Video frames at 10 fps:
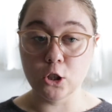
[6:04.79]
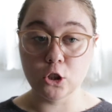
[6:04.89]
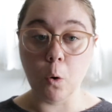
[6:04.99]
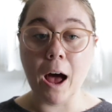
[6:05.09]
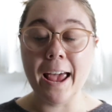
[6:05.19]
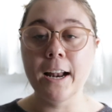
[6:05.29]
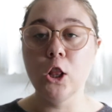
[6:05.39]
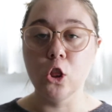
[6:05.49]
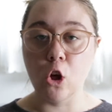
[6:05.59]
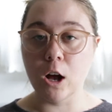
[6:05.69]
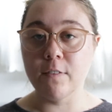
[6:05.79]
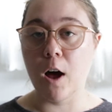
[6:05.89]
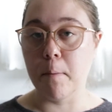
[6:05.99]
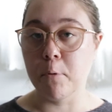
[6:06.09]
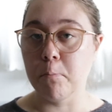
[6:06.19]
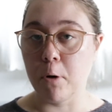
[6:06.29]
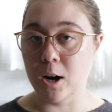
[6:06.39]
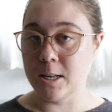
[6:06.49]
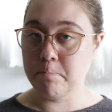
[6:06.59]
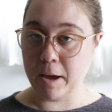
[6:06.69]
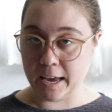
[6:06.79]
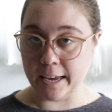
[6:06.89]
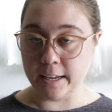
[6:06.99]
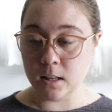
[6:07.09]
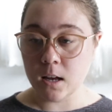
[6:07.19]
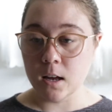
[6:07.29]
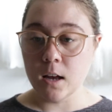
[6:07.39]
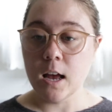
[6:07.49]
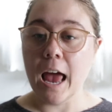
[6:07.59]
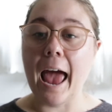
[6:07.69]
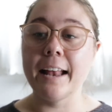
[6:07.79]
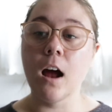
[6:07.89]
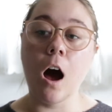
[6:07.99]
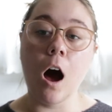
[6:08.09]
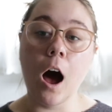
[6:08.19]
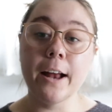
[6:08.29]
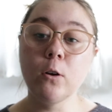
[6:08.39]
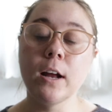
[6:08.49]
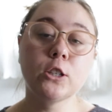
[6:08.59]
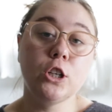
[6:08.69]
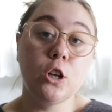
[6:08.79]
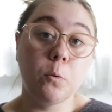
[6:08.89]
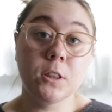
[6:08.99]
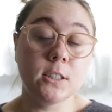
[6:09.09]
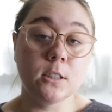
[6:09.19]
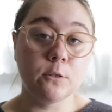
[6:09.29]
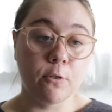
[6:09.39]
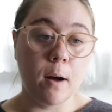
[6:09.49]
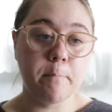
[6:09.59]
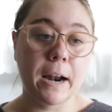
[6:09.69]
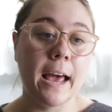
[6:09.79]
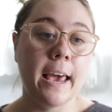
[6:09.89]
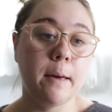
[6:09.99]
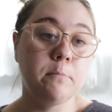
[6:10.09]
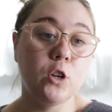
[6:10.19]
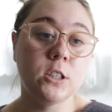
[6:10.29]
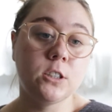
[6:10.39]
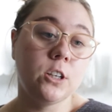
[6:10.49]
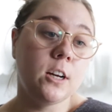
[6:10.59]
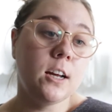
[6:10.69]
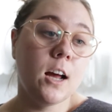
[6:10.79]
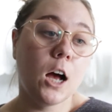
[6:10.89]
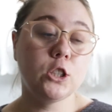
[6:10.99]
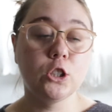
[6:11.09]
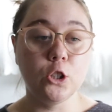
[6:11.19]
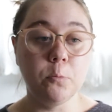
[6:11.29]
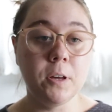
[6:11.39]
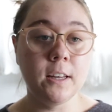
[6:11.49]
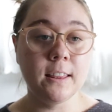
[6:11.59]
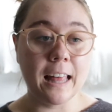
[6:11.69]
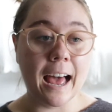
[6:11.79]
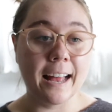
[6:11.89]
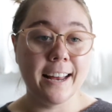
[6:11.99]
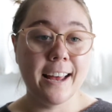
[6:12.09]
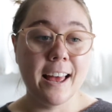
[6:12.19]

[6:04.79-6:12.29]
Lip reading: So I had a lot of upper body pain, and I don't actually know what this is from, but I am just assuming that